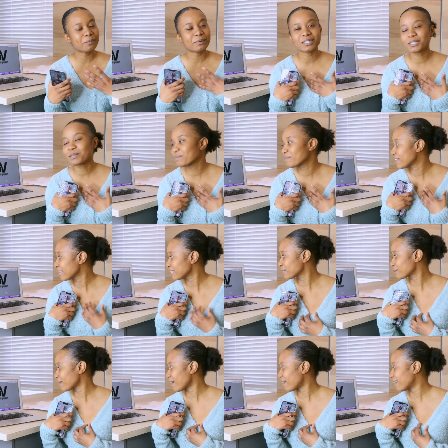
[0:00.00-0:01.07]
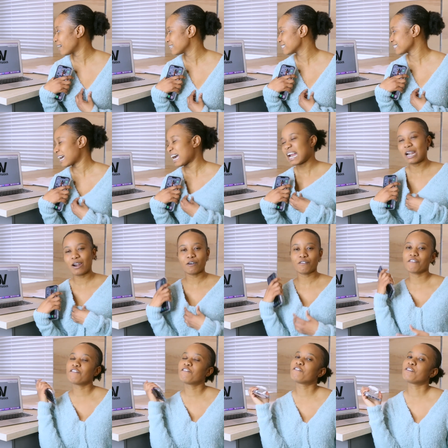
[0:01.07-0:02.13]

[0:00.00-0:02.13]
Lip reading: but to me as well, as I love a